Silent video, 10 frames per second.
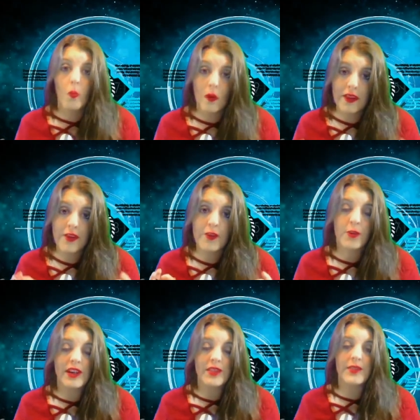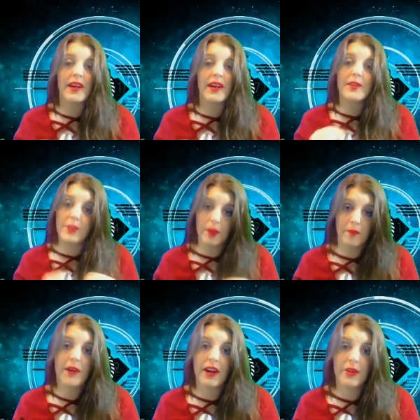With translated
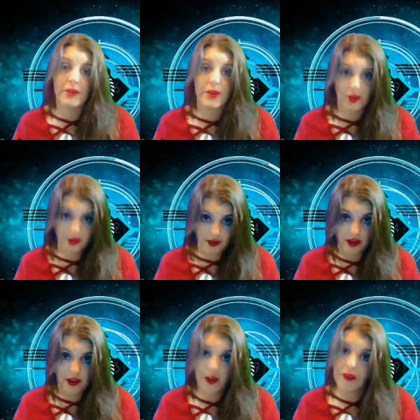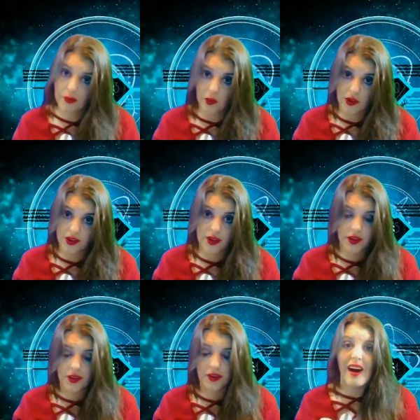subtitles turned on, of
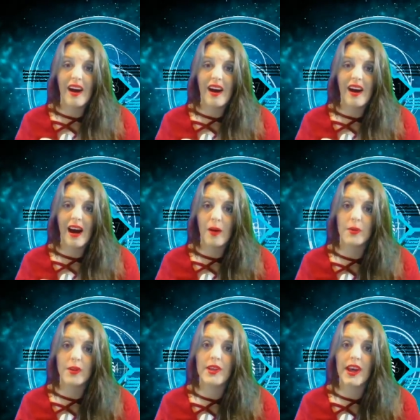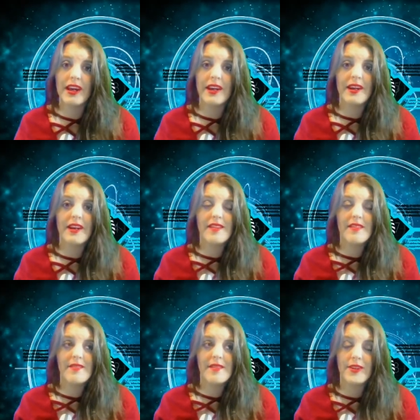course. I will say
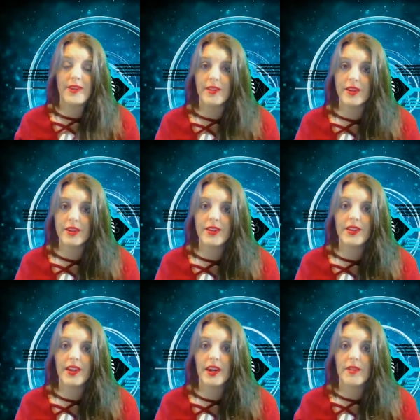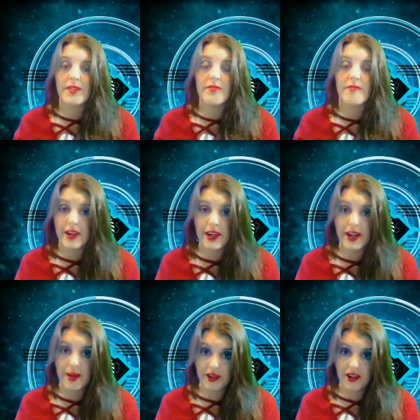the series itself is very
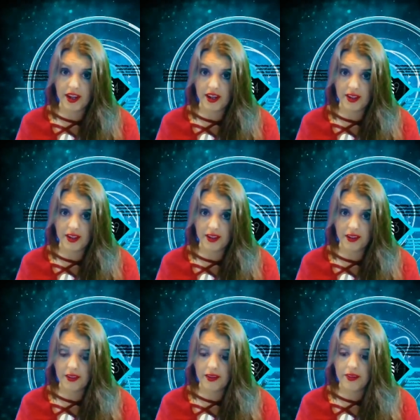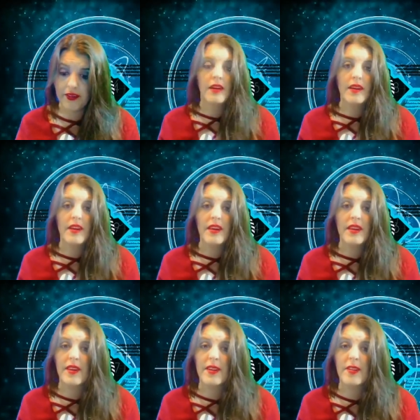hypnotizing.
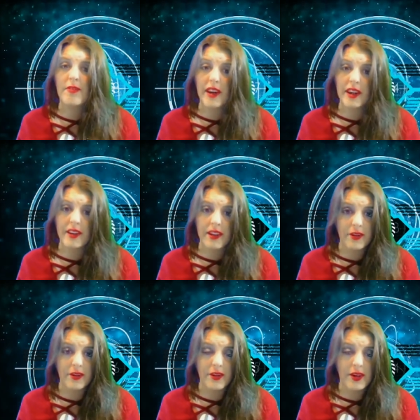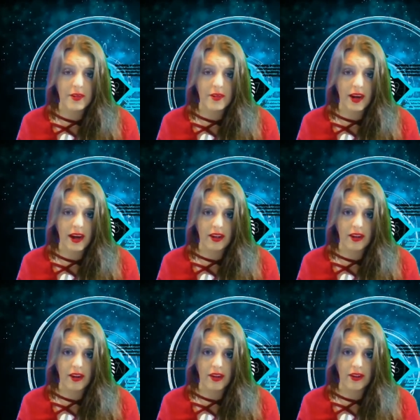There is very little to no
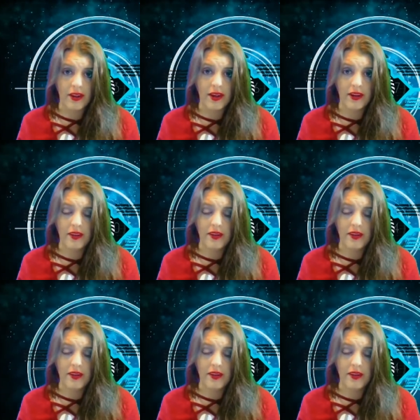dialogue,